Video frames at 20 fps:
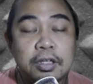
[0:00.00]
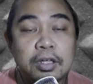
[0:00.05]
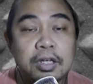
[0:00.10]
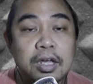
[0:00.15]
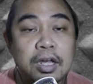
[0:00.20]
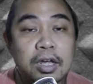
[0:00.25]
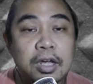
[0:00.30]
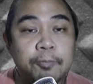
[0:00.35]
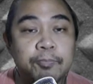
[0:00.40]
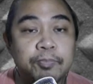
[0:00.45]

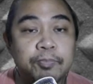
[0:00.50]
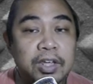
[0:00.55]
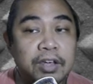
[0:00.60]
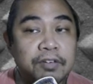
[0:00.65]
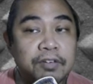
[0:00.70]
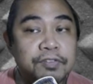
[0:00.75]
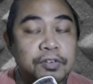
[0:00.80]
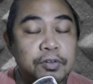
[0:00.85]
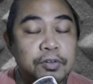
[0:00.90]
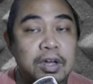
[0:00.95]
um,
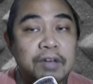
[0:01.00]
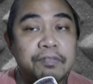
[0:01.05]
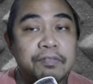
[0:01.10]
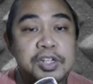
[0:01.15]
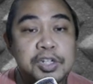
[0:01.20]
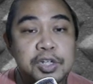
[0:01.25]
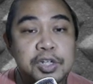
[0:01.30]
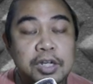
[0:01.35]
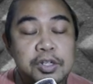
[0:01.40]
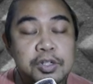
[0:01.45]
if you have a
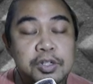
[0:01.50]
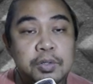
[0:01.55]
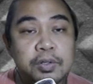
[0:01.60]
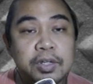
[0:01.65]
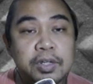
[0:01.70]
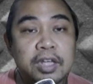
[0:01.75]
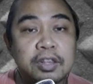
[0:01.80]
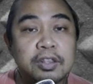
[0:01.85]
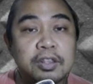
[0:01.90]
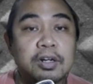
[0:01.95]
chance to
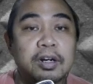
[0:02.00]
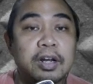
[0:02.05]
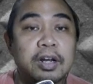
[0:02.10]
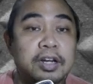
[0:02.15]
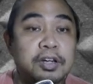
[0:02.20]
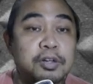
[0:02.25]
get her and